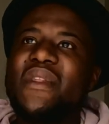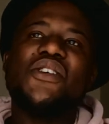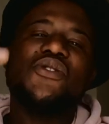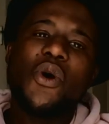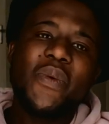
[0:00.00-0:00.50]

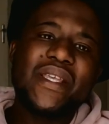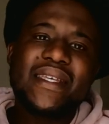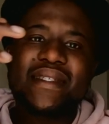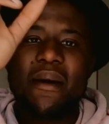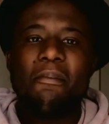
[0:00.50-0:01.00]

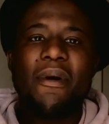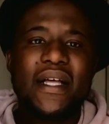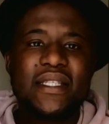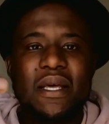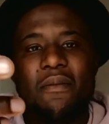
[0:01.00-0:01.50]
snowing some
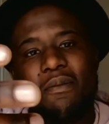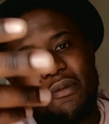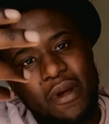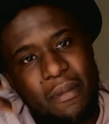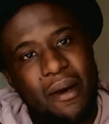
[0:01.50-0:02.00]
parts.
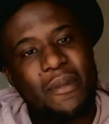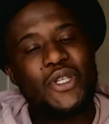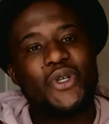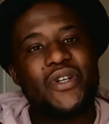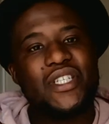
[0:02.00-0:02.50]
Remember, I'm
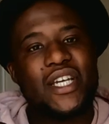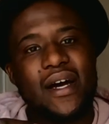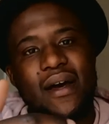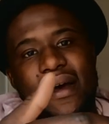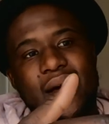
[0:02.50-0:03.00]
in Georgia,